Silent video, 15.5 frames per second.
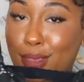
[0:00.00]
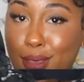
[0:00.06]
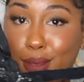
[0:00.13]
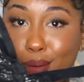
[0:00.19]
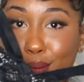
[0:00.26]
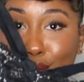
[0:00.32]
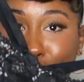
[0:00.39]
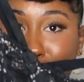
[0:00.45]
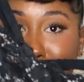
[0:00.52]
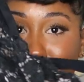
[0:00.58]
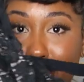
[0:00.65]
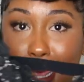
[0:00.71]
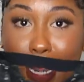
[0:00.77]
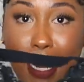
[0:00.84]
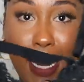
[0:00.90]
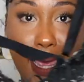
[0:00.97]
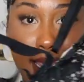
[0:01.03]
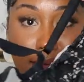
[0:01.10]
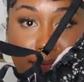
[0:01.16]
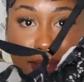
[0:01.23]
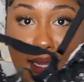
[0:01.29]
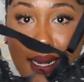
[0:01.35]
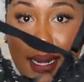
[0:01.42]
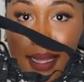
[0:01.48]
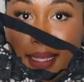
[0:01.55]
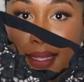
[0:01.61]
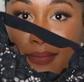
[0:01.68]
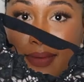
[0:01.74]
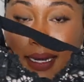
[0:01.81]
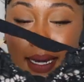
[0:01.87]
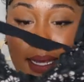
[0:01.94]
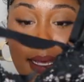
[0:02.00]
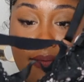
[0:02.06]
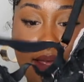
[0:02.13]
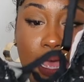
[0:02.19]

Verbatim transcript: Cute, love it, love it, love